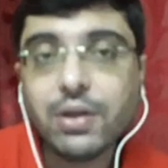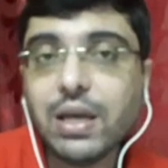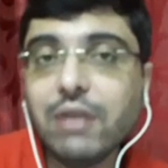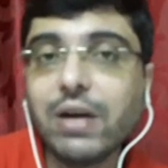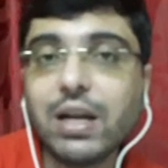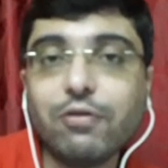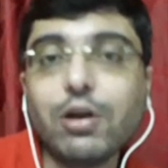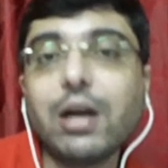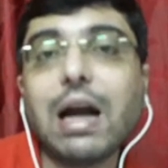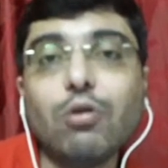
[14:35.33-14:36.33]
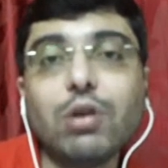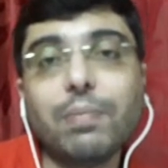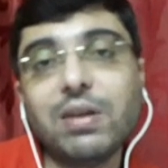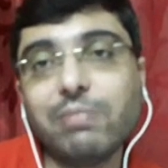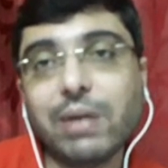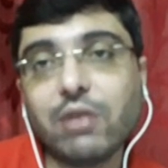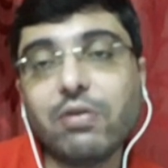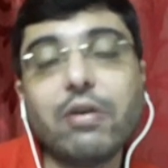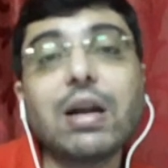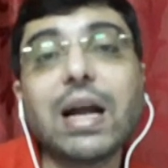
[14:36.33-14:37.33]
even if you are down a piece, but if
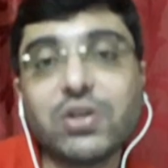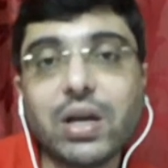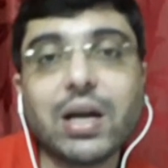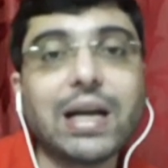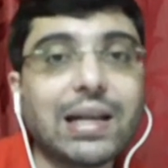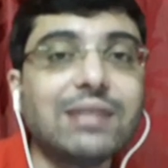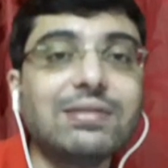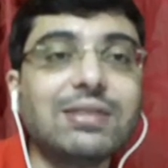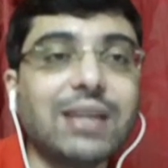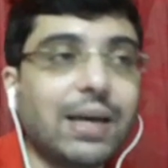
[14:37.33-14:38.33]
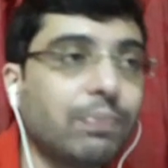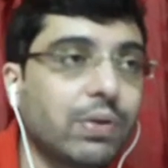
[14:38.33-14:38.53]
you have a drastic attack, let's say